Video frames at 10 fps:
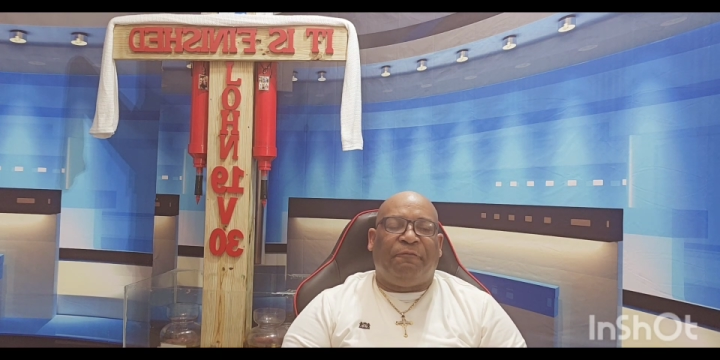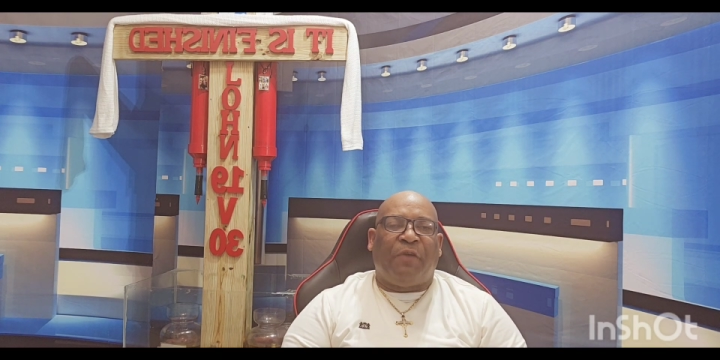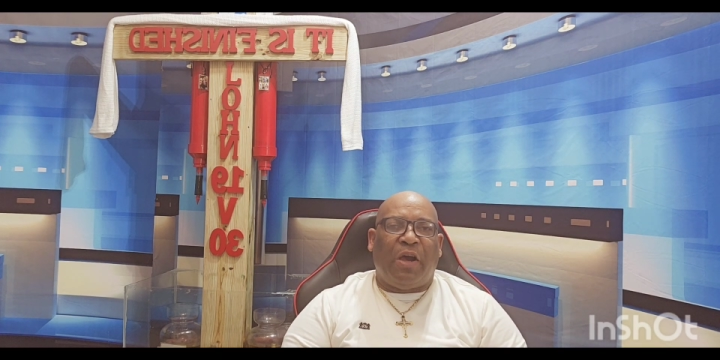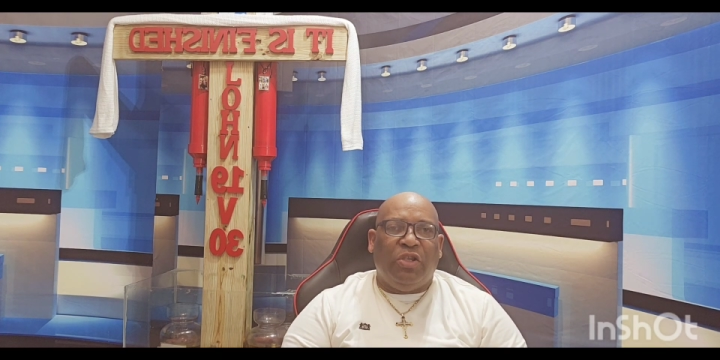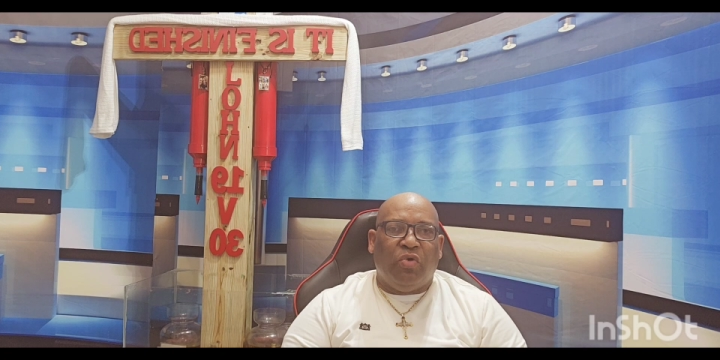
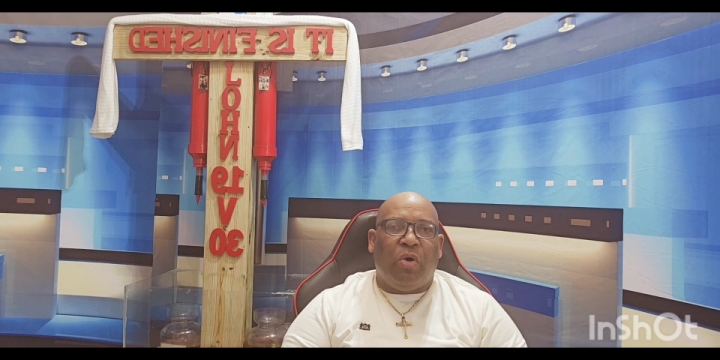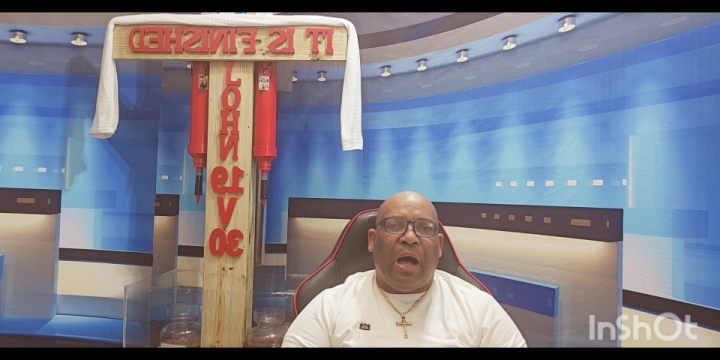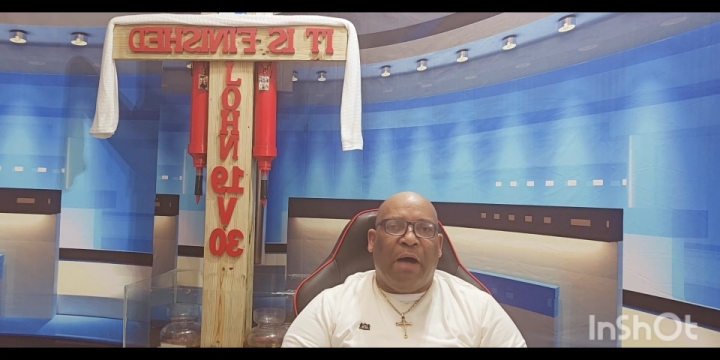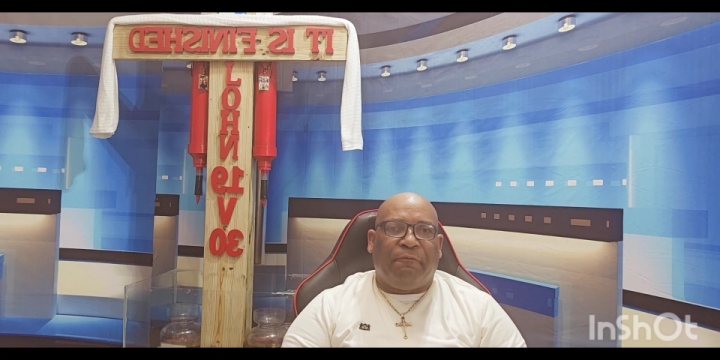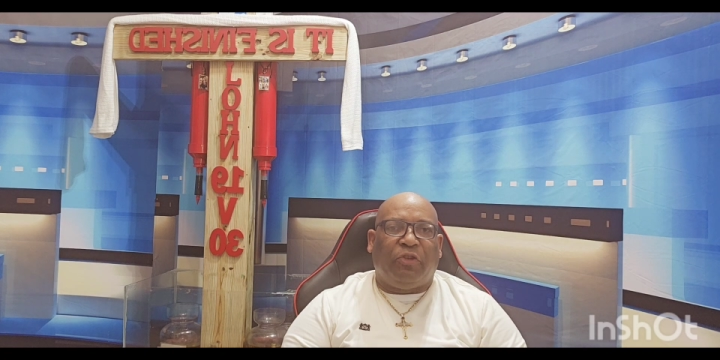for you
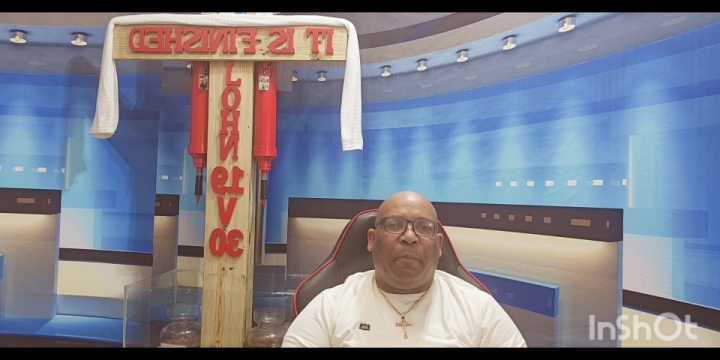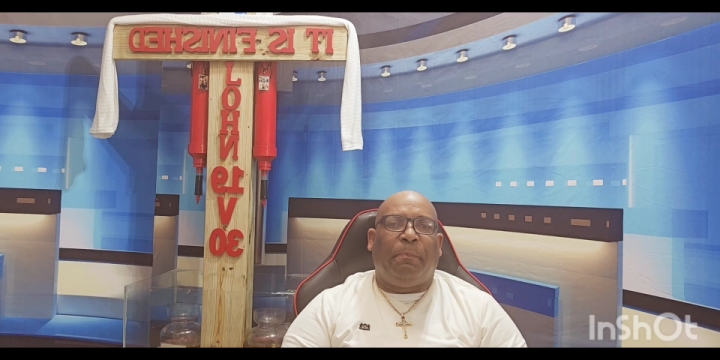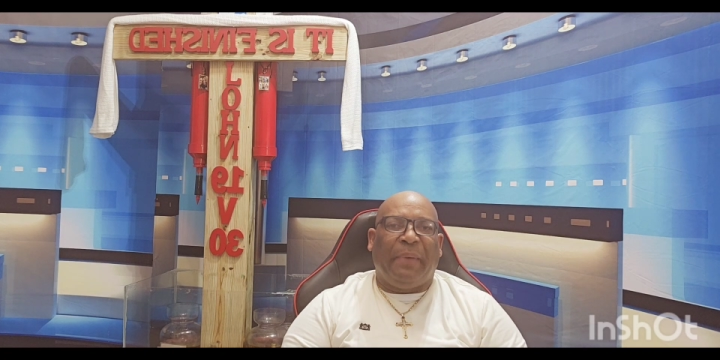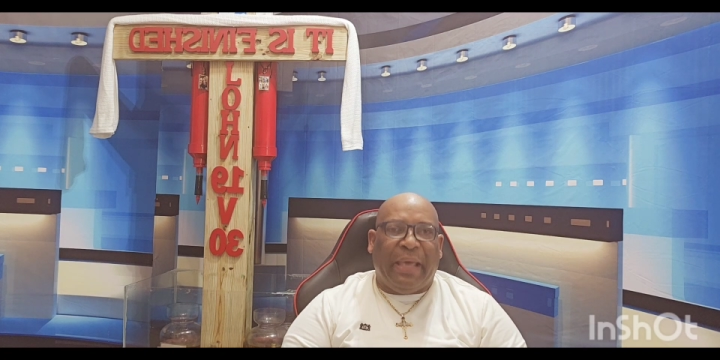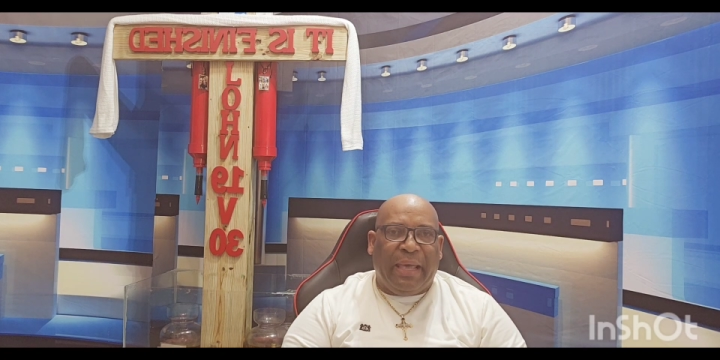have
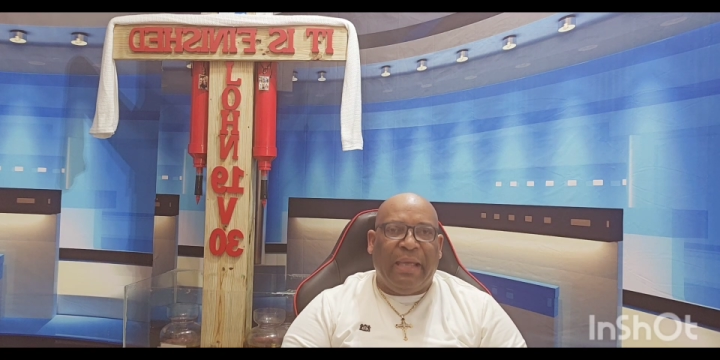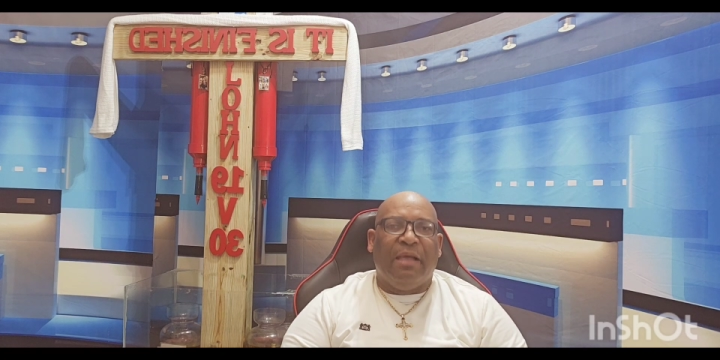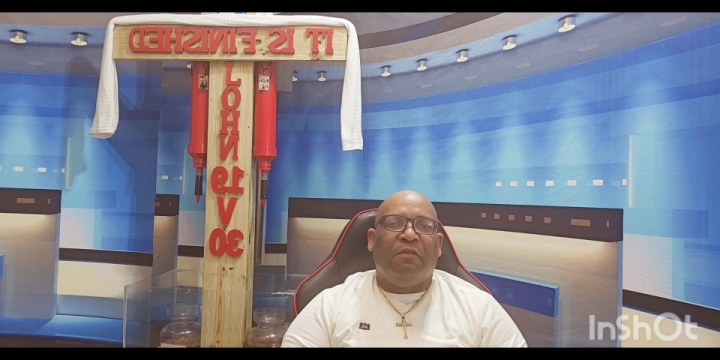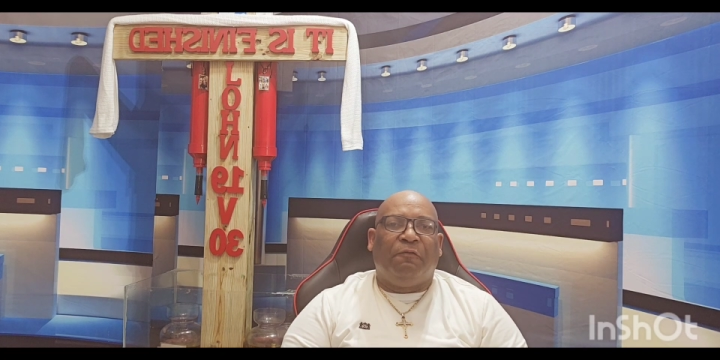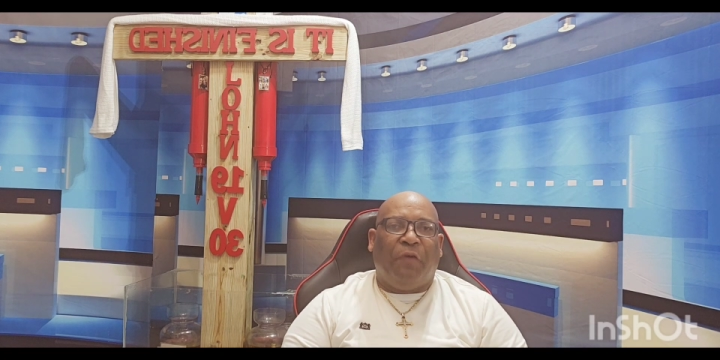to
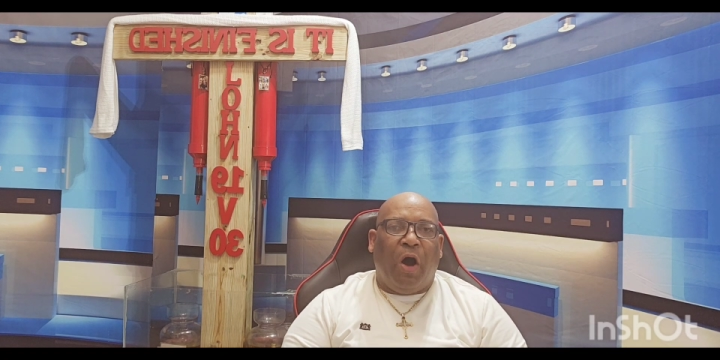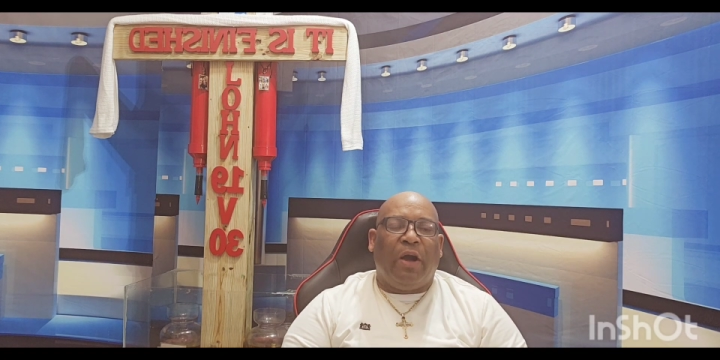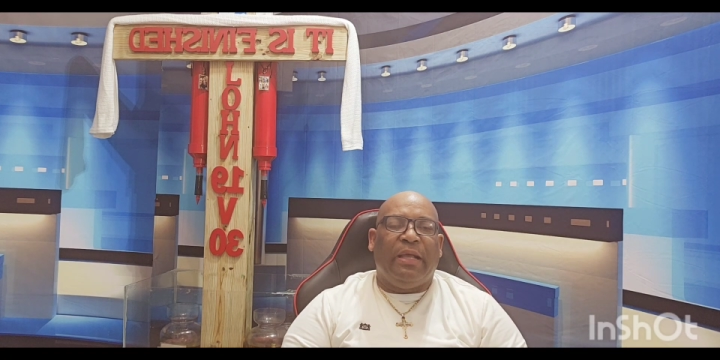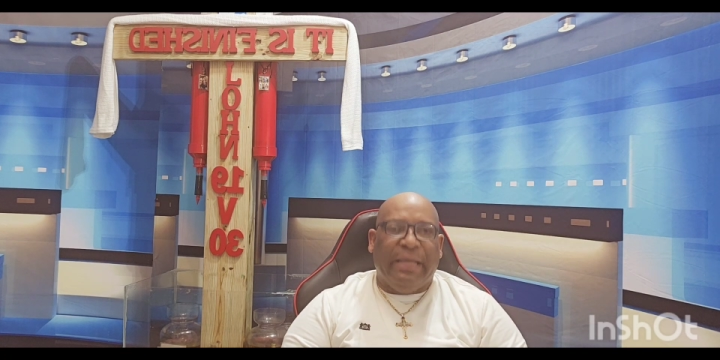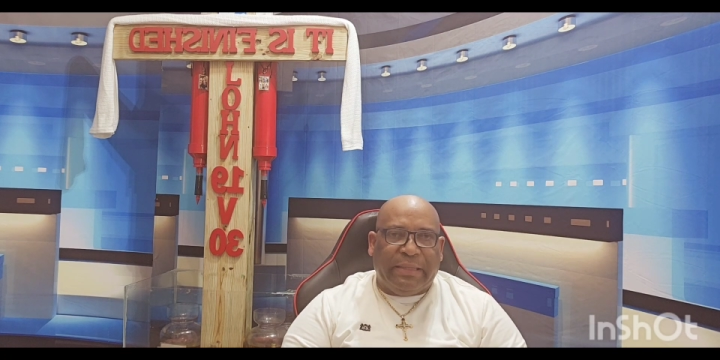pay
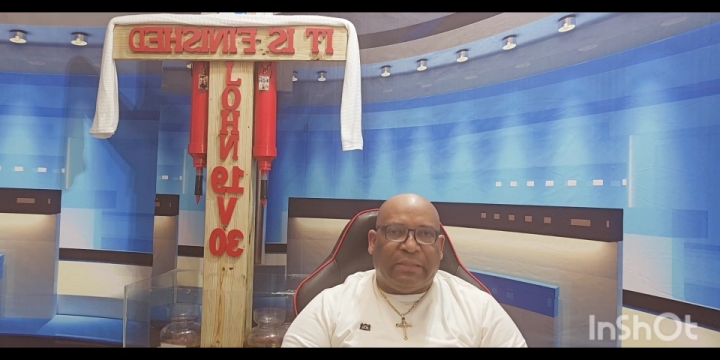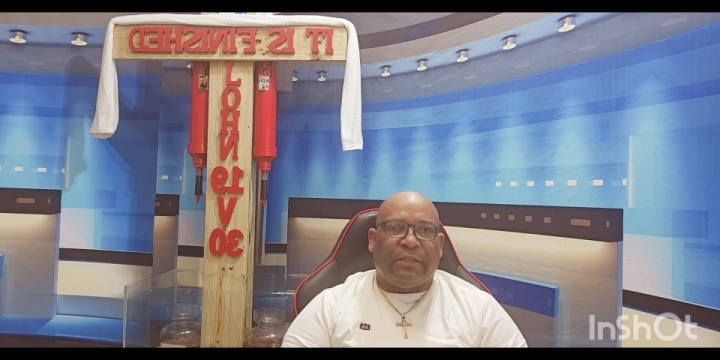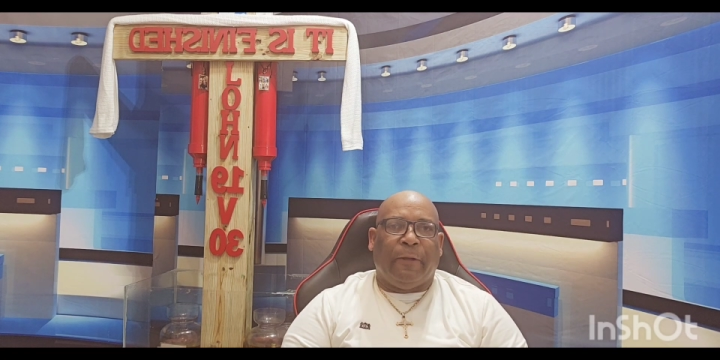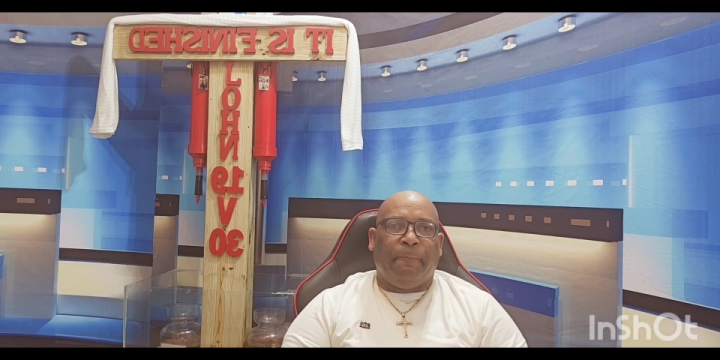for it.